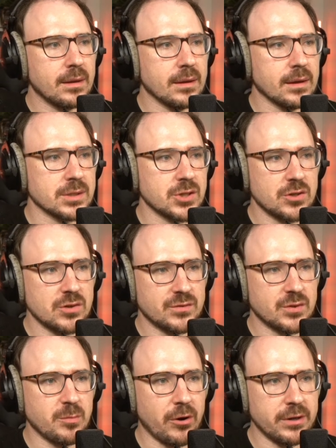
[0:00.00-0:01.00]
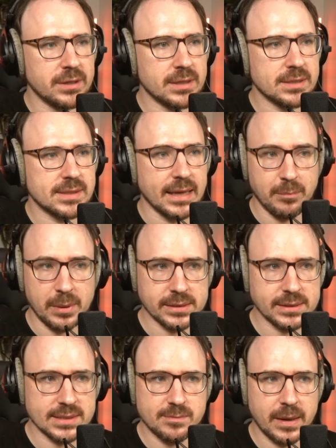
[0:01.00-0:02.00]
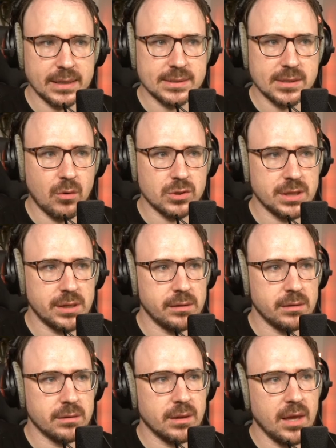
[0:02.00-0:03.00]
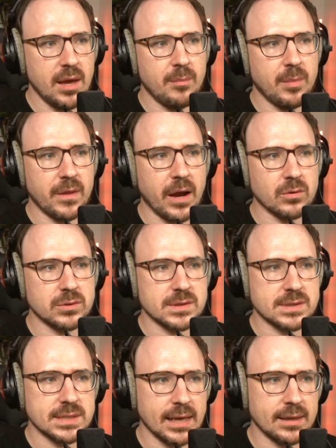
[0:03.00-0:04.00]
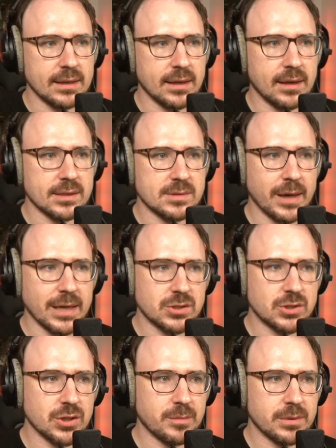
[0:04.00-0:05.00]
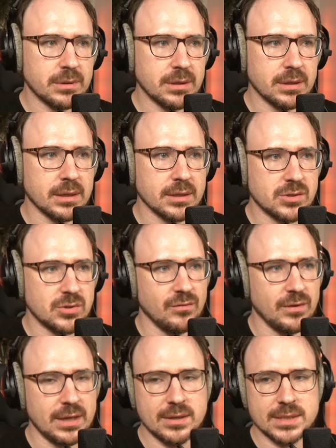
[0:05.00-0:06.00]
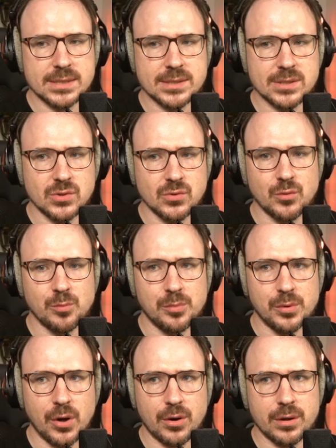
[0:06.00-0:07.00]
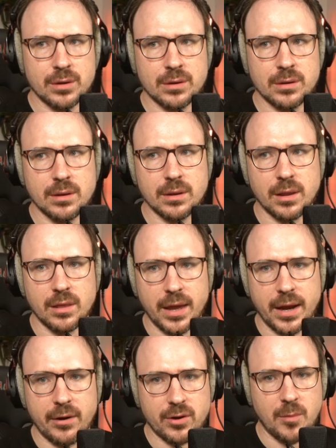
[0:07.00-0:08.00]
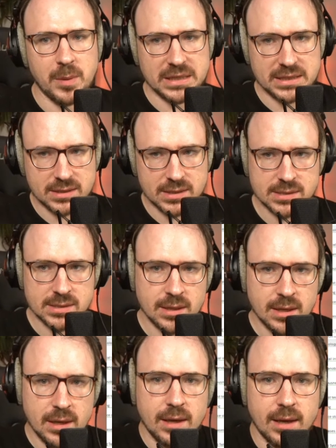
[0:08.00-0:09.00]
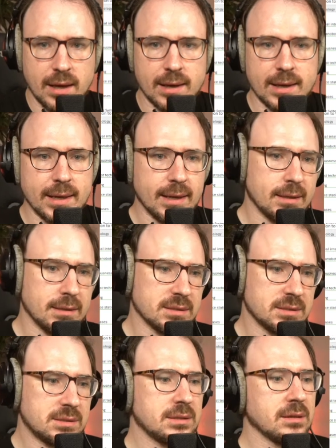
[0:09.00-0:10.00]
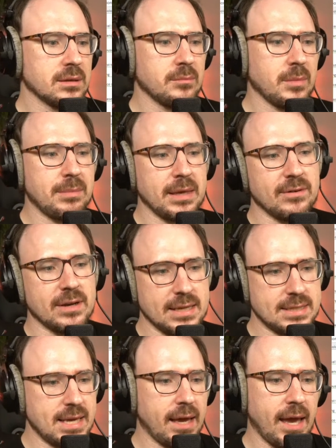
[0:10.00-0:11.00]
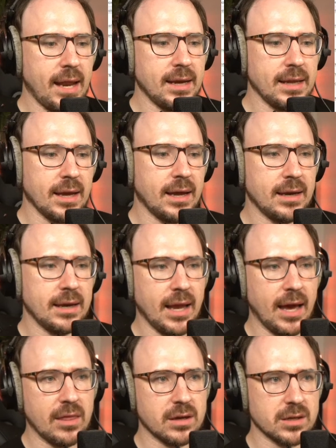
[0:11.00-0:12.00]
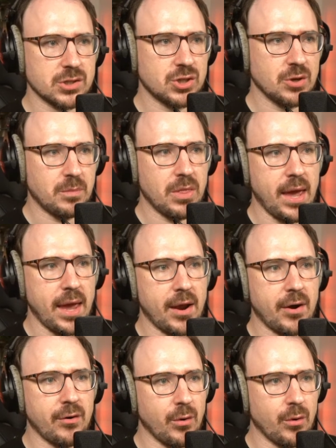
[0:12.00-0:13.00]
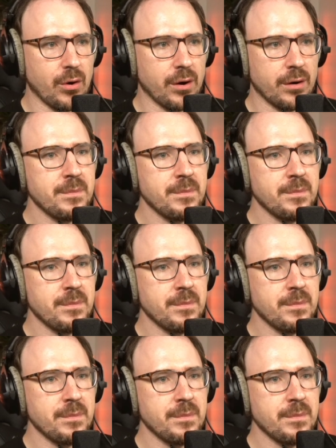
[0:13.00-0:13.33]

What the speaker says: Church of Tomorrow does, they build a space hotel, but they also send a spaceship to Venus to block their competitors and maybe even attack any other ship there or